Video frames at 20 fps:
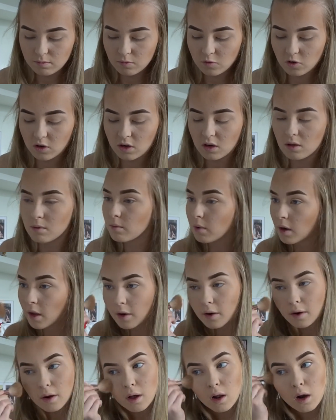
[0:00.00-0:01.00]
try and
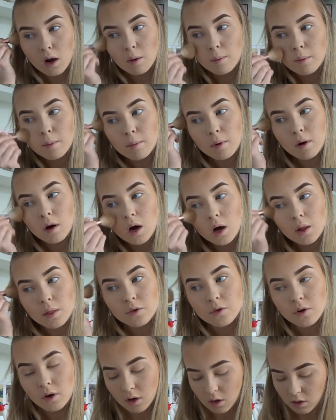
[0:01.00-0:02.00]
blend it a little bit more on
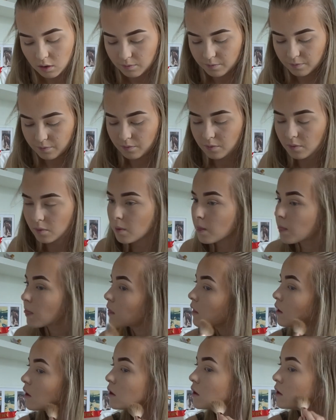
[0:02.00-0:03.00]
the top.
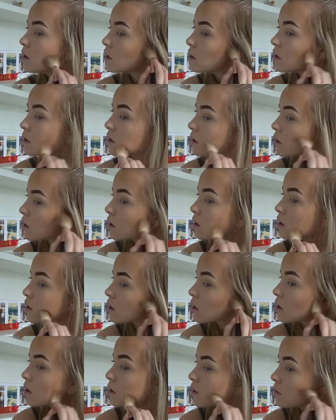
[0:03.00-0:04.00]

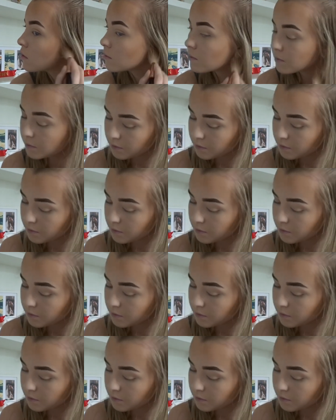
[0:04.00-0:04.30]
Underneath it.